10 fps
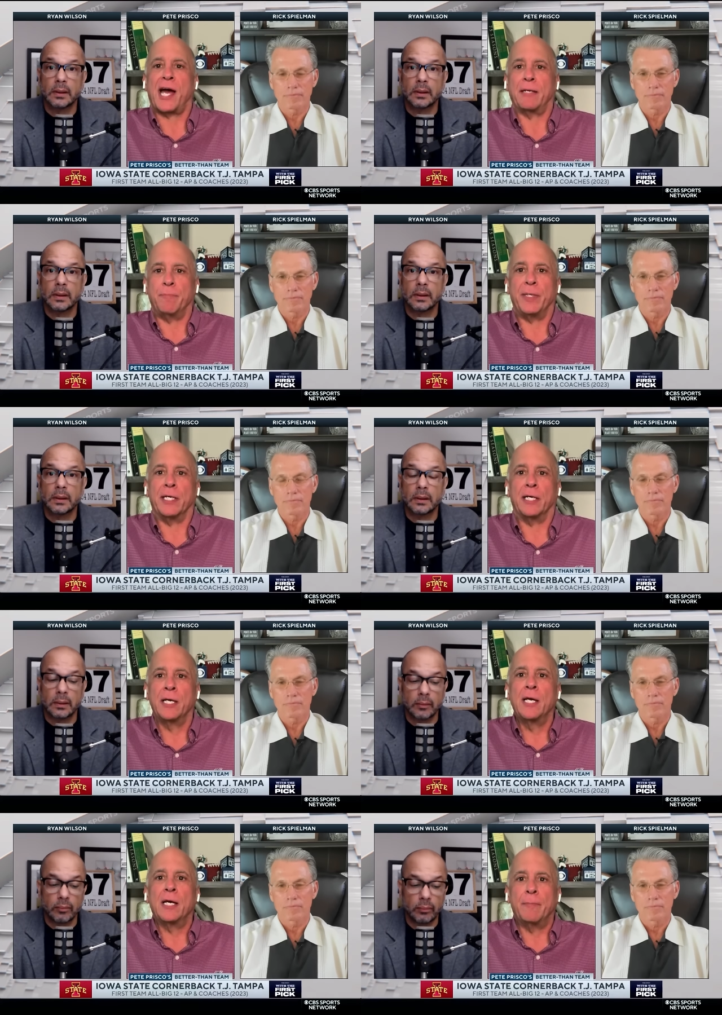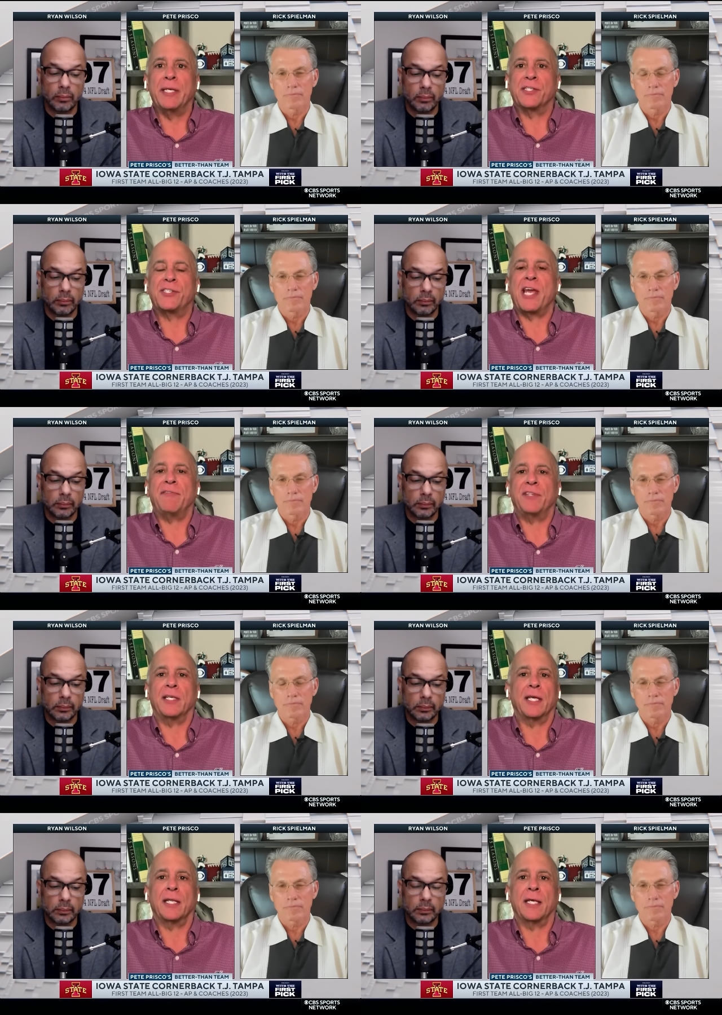Speaker 1: inside and be a be a
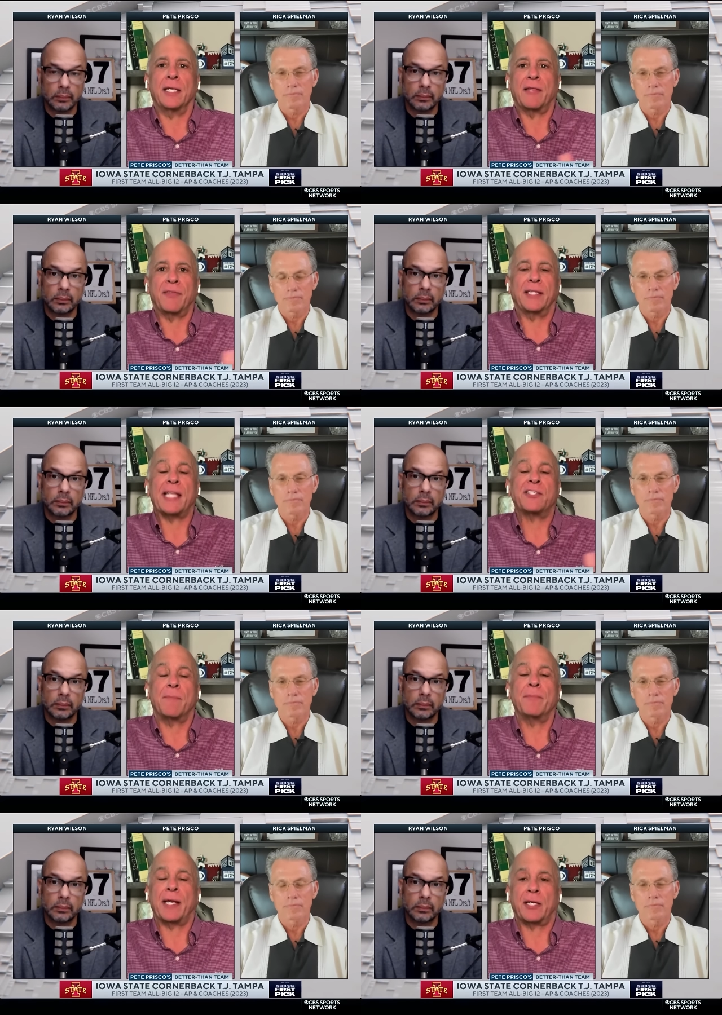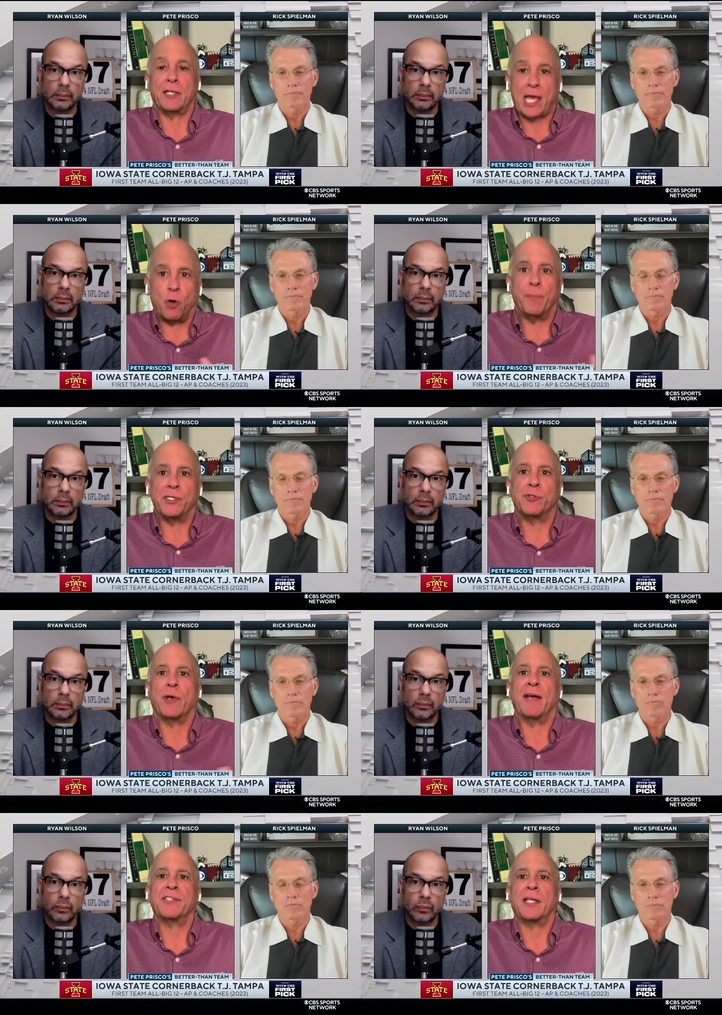safety, and, and I think that's something that could help
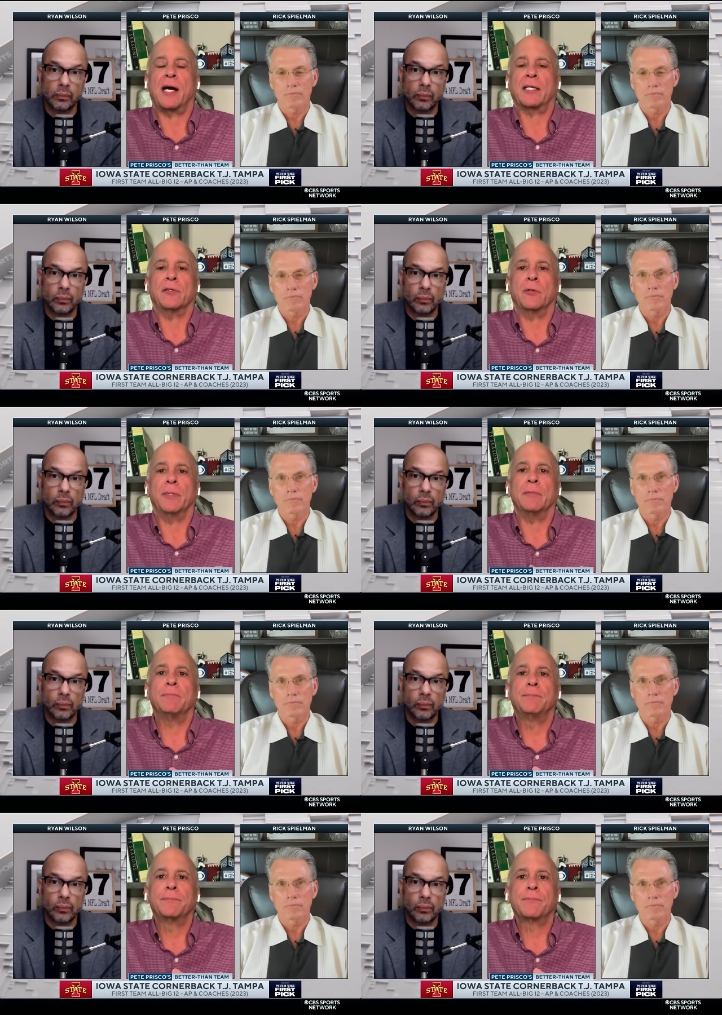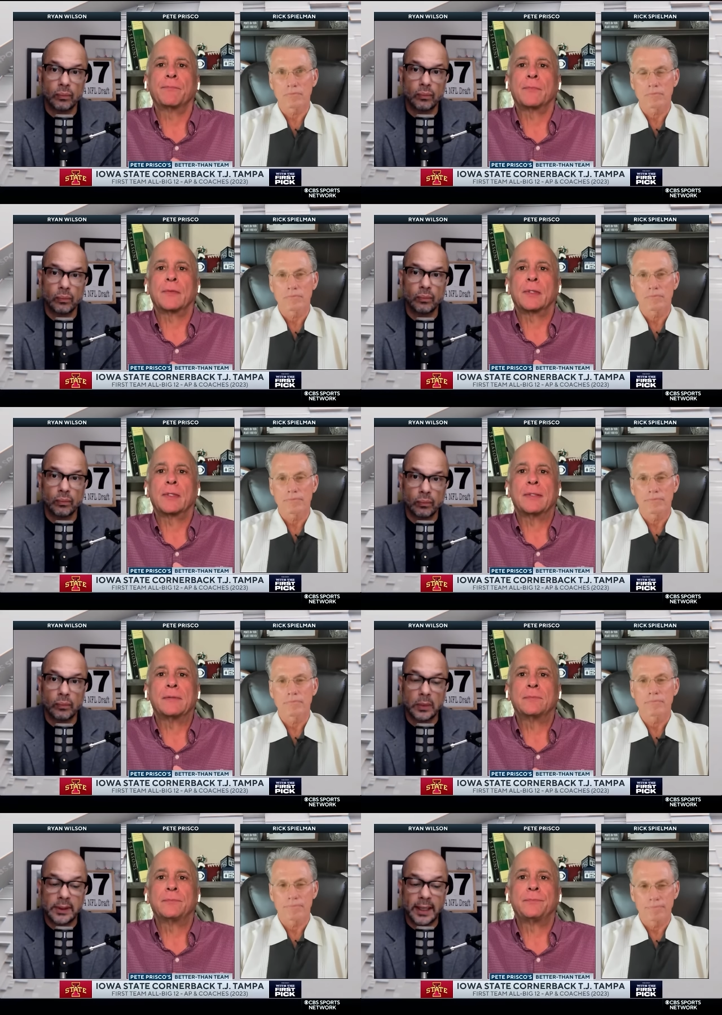his draft stock a little bit.
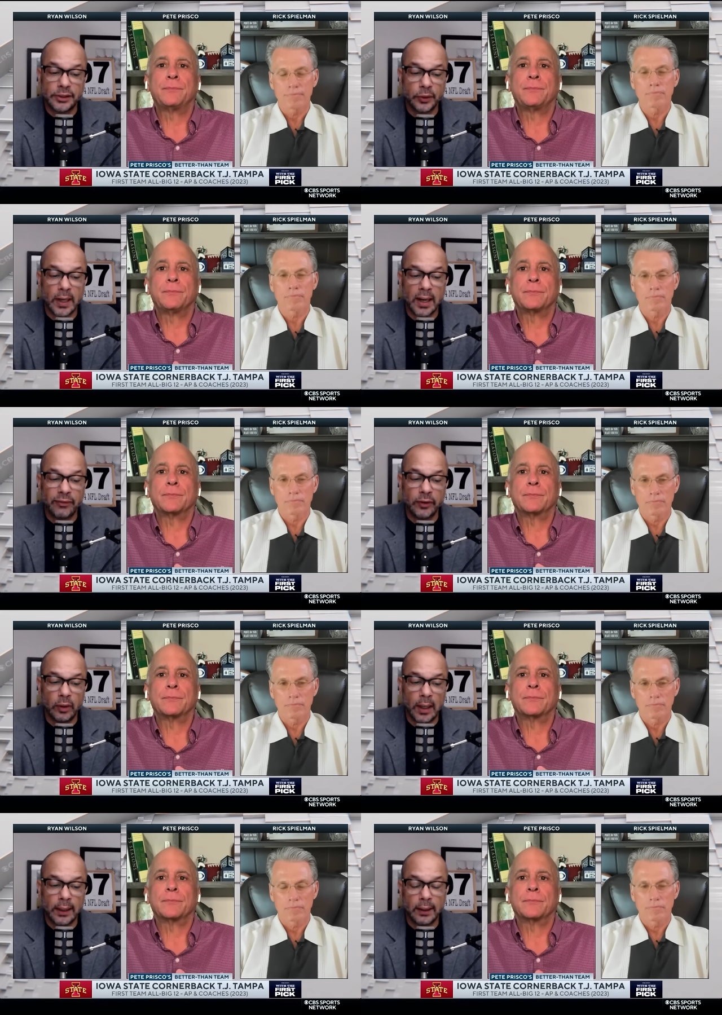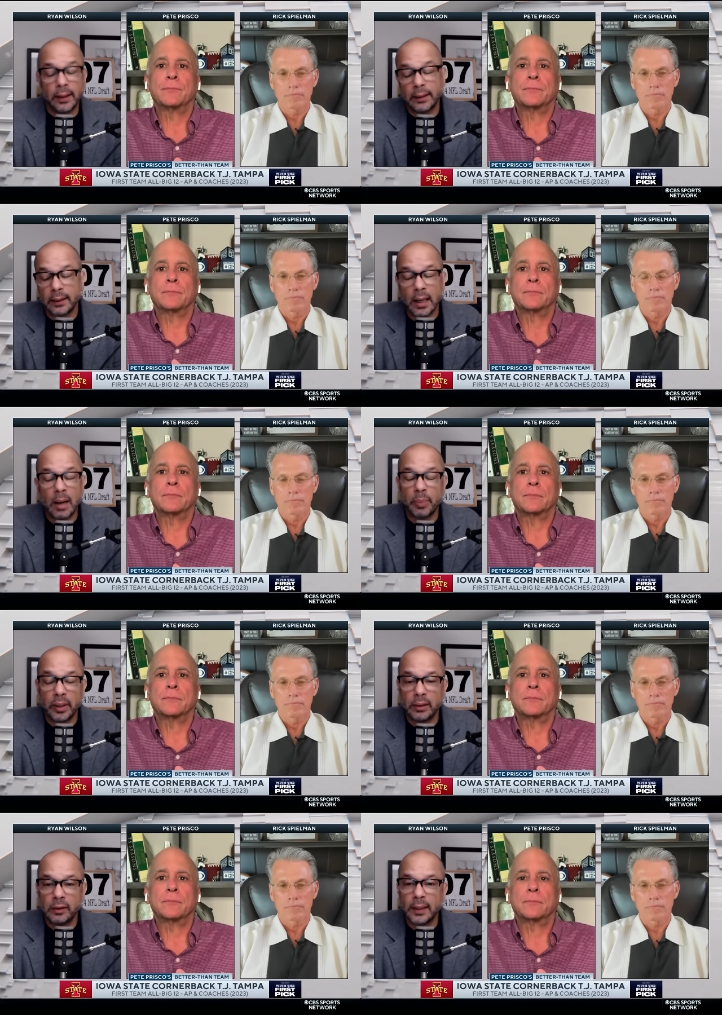
Speaker 2: Day two guy, I feel like uh, the comp,
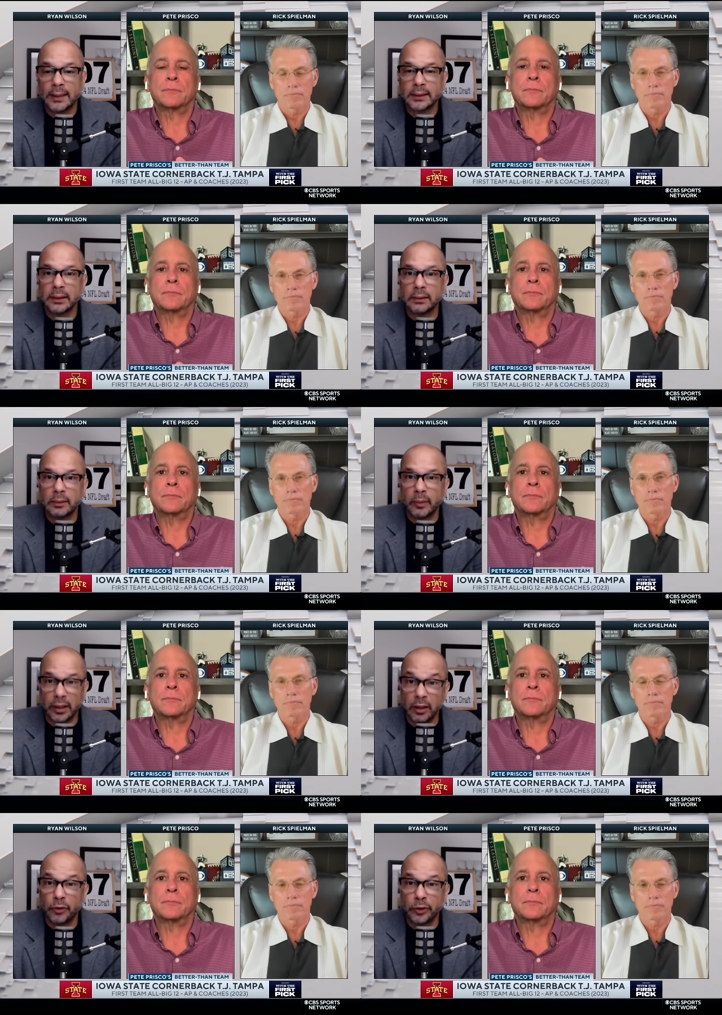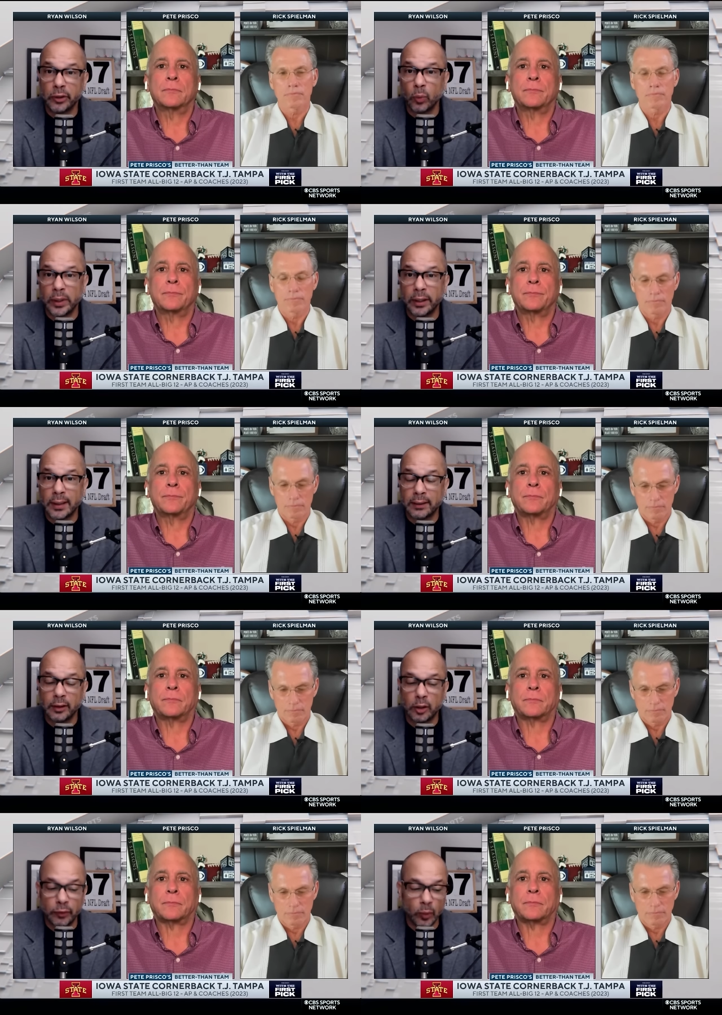and you guys can you can go through your, one ear, not the
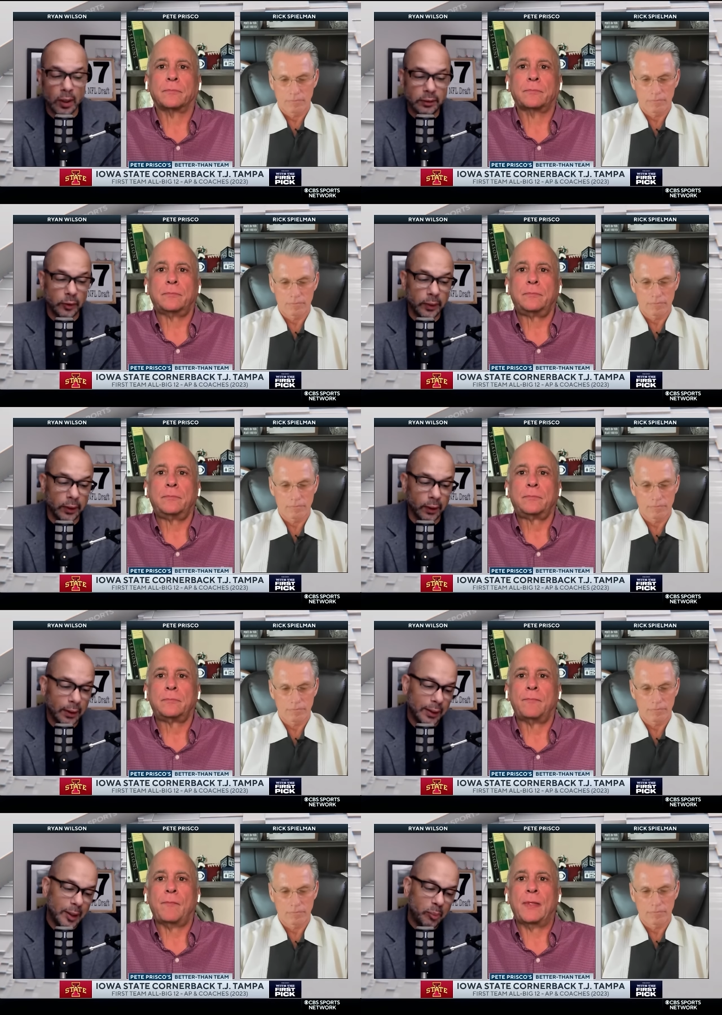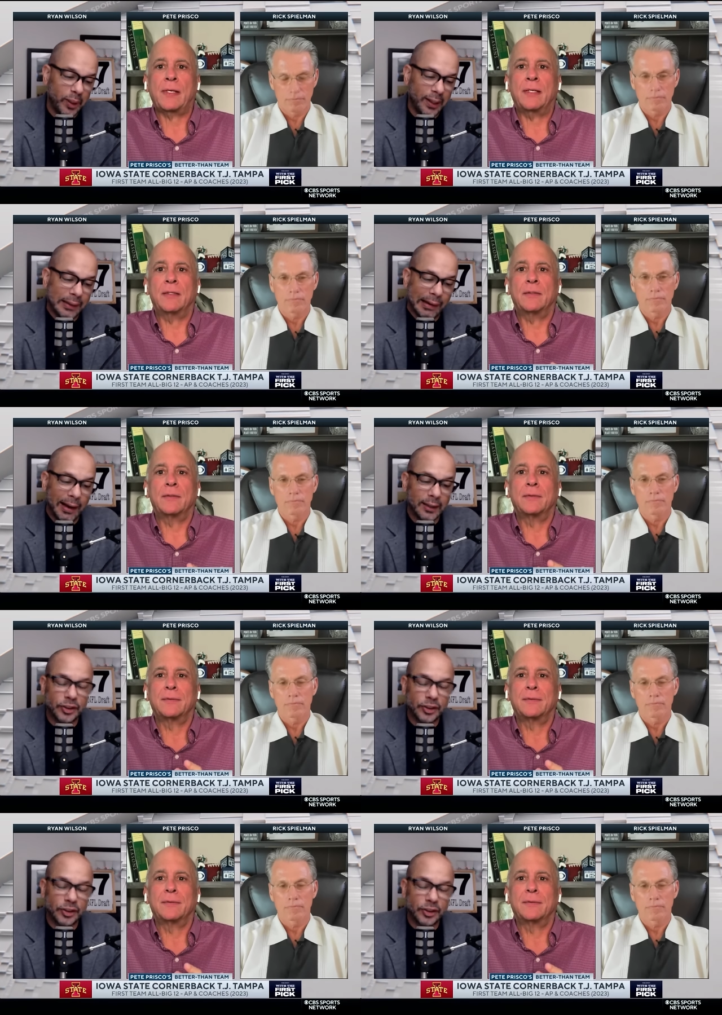other, if you want to here. Pete. Uh,